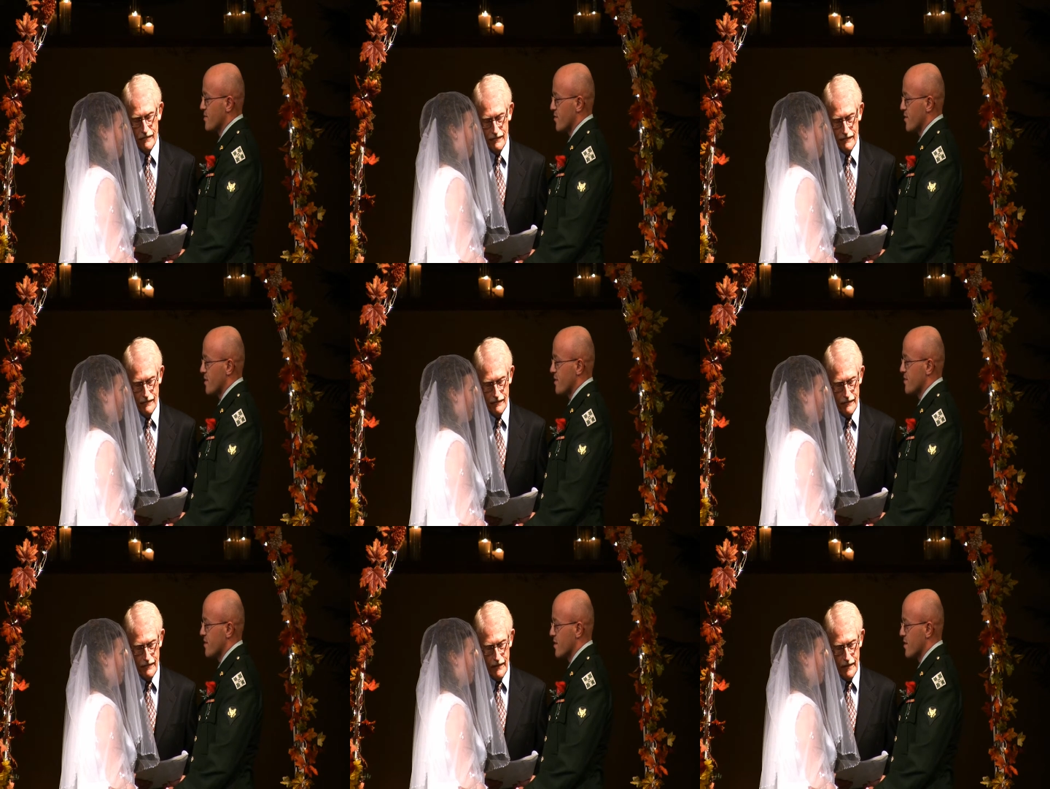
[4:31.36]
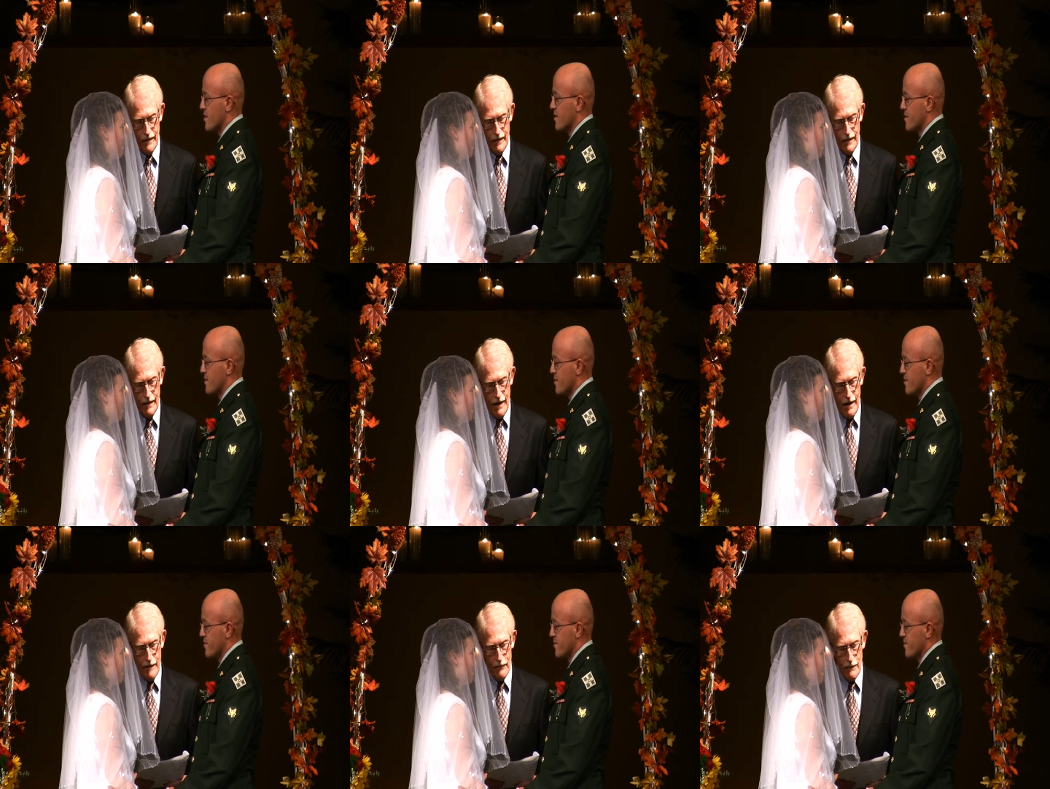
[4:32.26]
Speaker 1: for our life together.
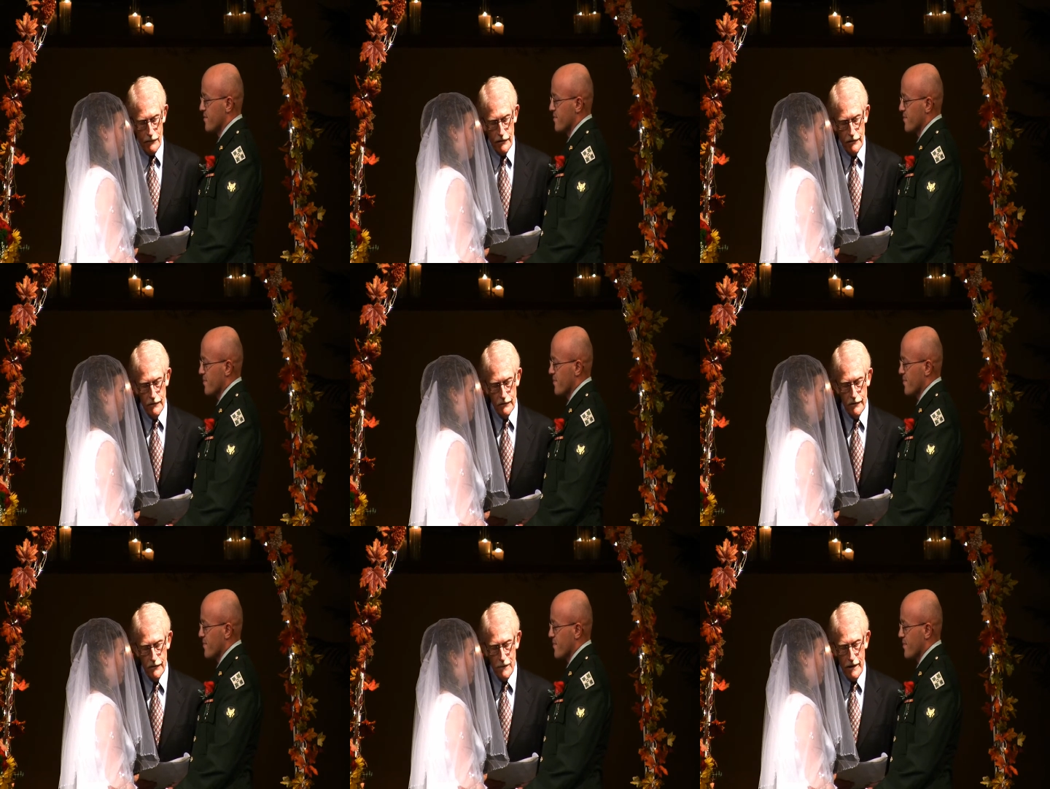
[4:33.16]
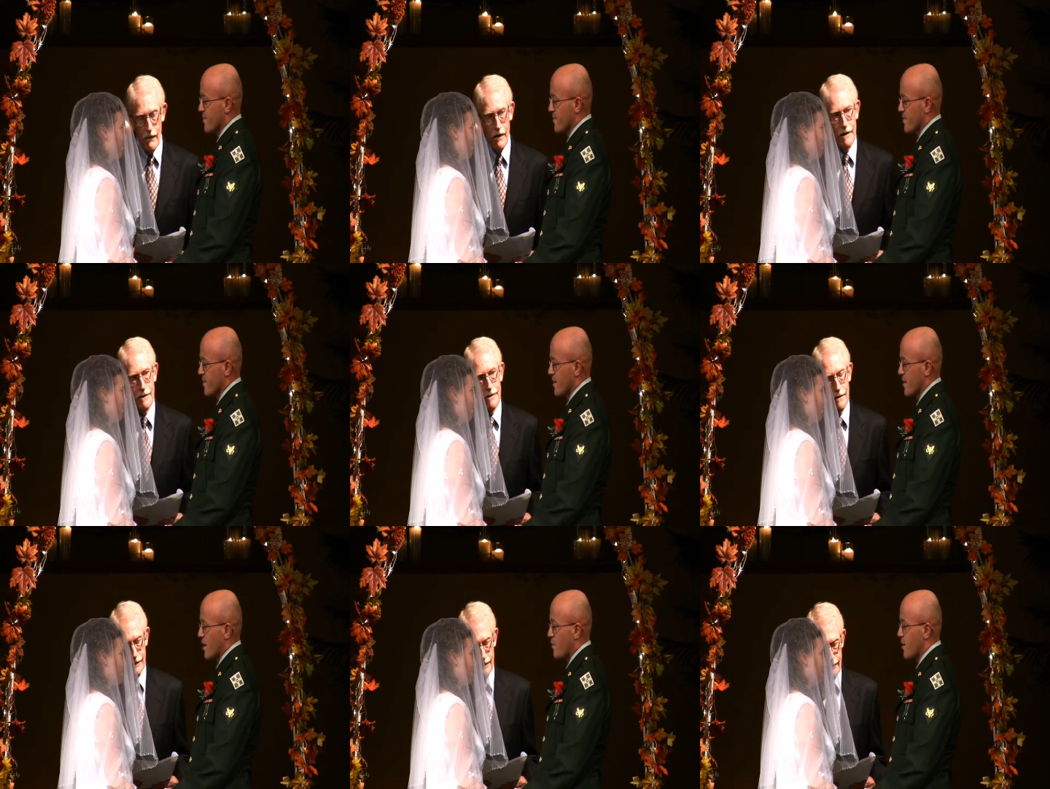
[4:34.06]
Speaker 2: I promise to yield to you my heart
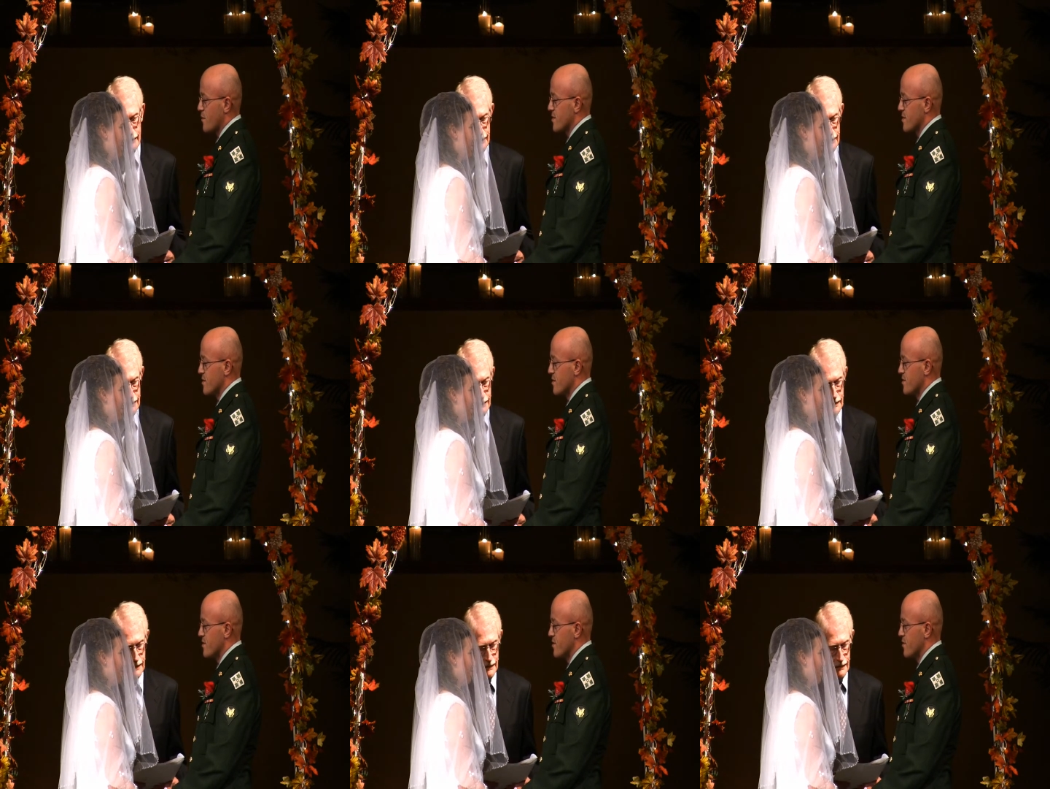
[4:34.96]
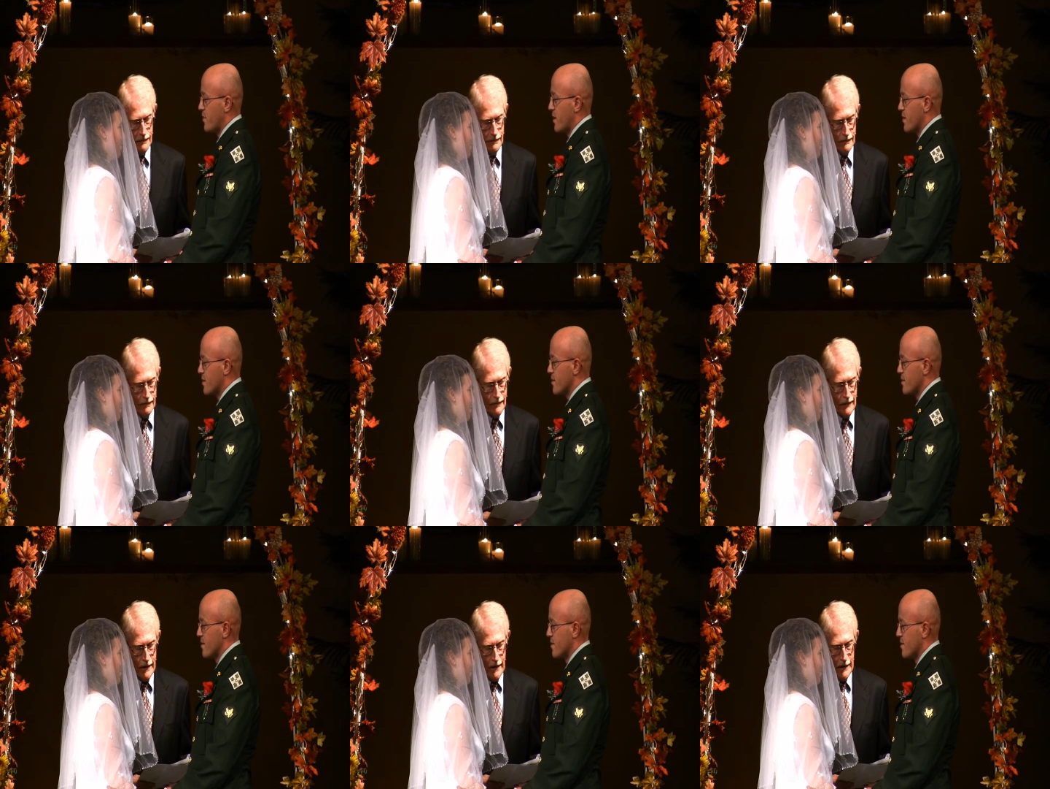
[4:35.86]
I
Speaker 1: promise to yield to you my heart
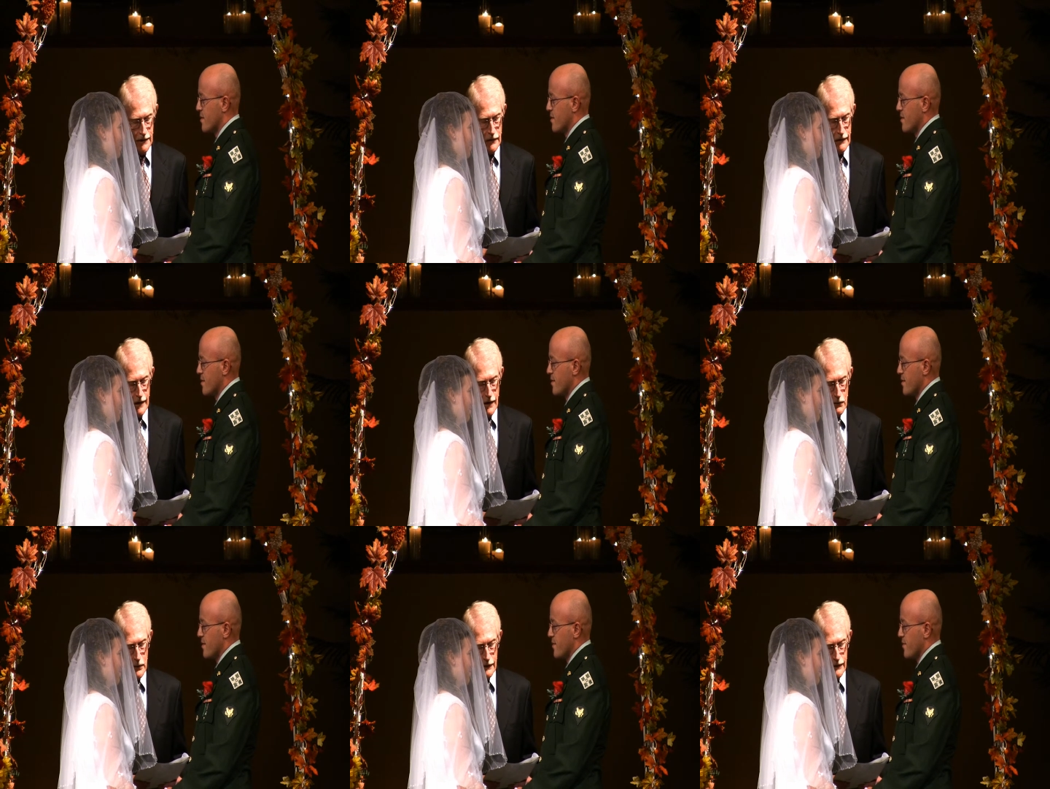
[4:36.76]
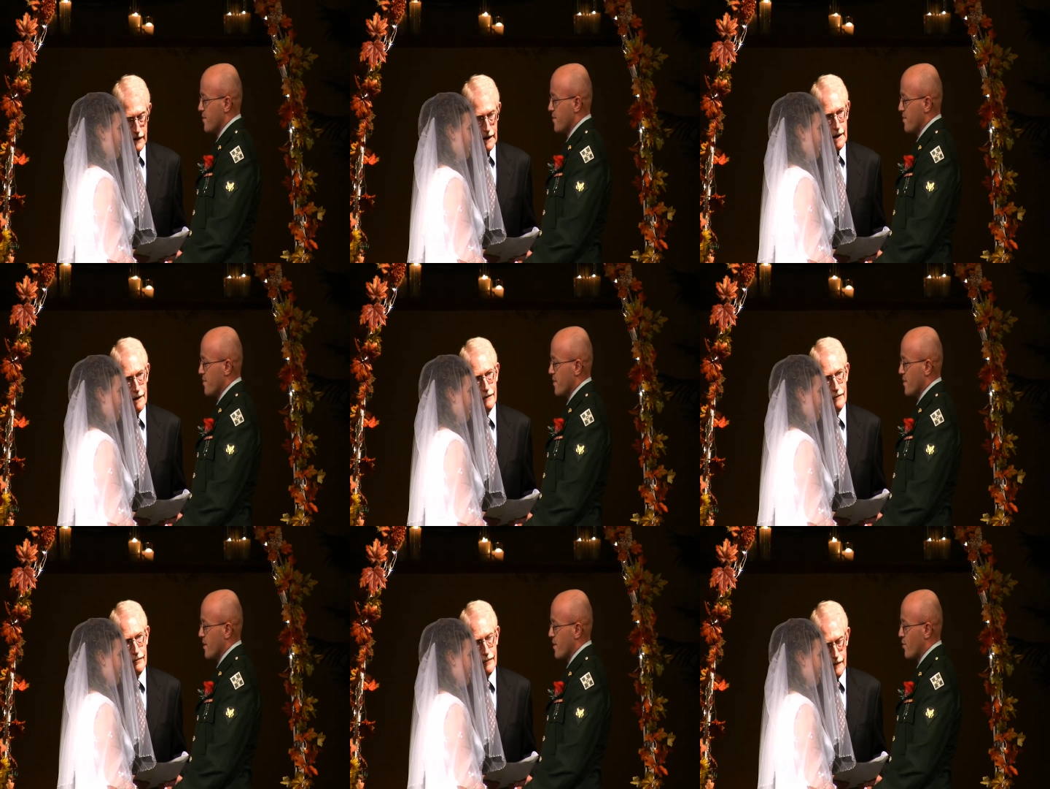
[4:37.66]
in
Speaker 2: order that our work for God
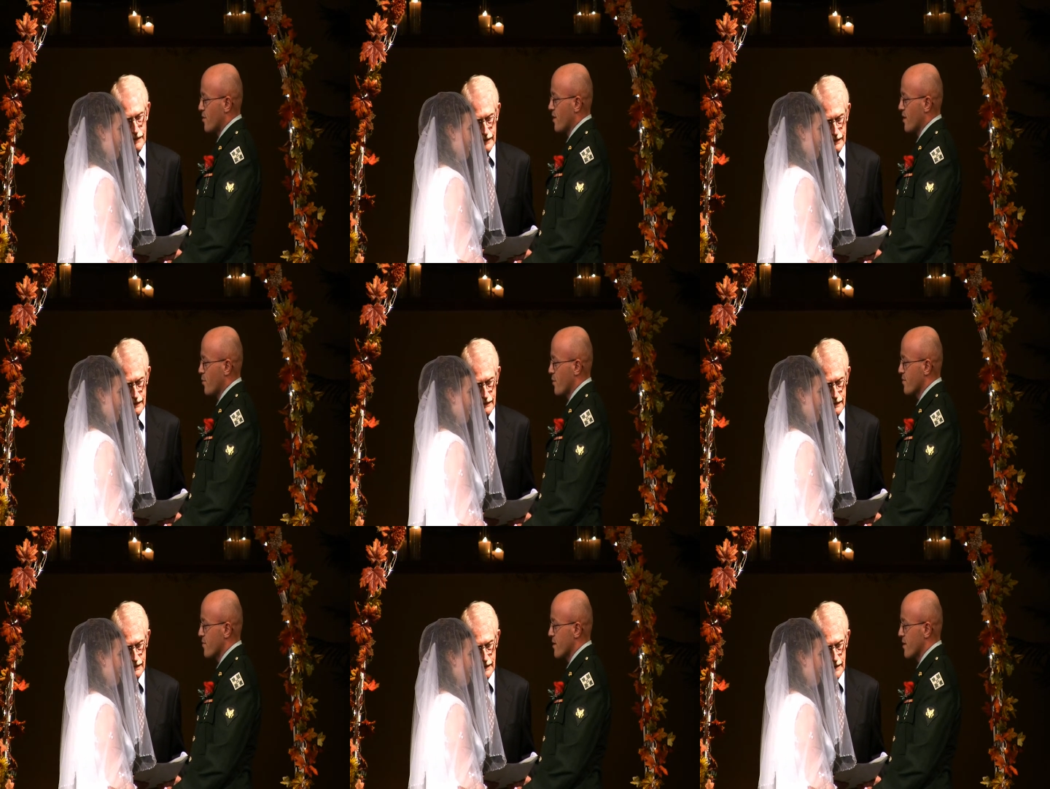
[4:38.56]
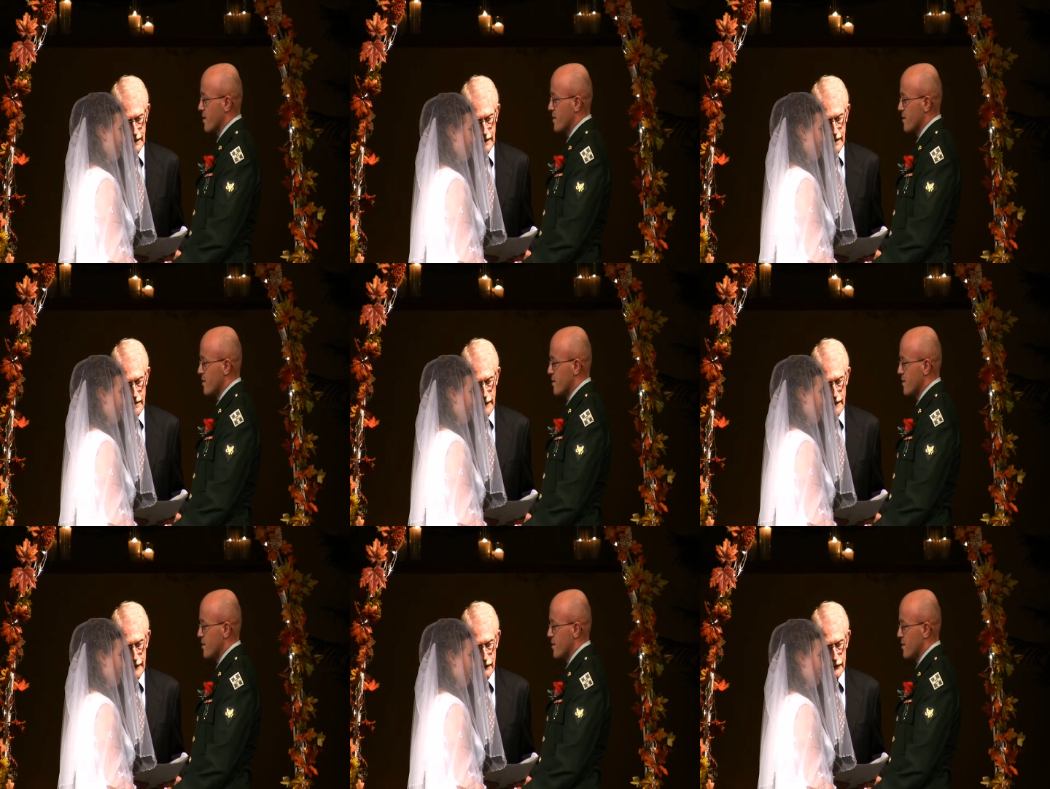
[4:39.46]
Speaker 1: in order that our work for God
Speaker 2: may
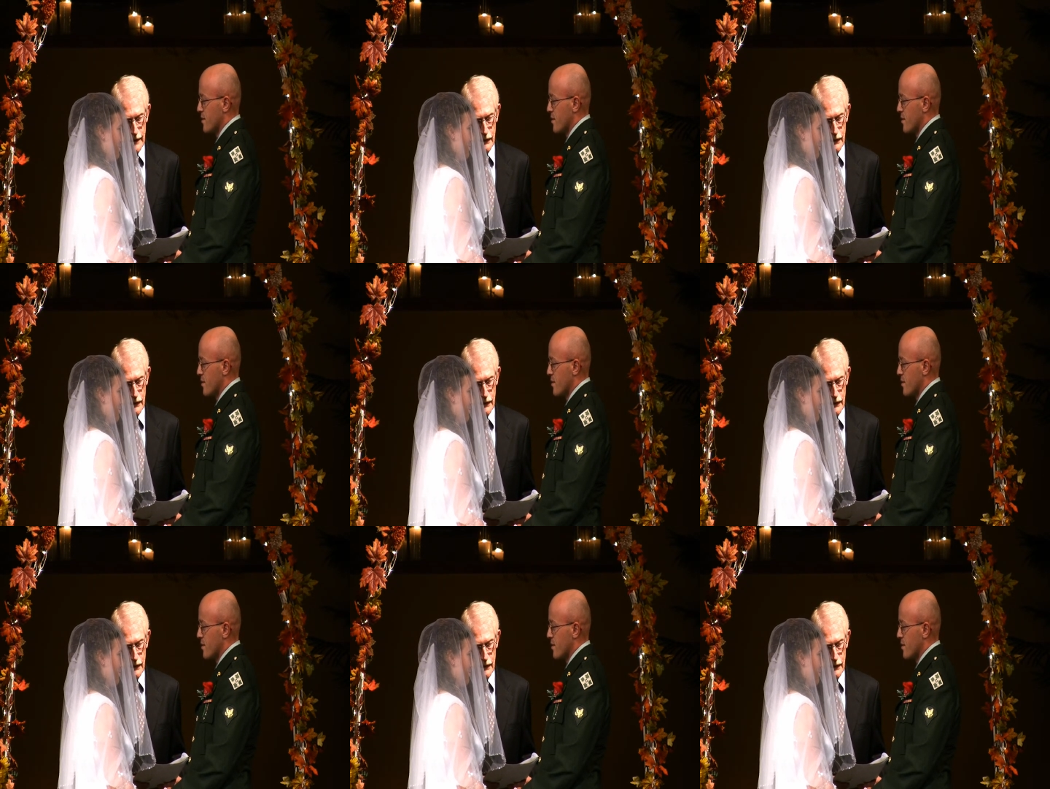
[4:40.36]
be with our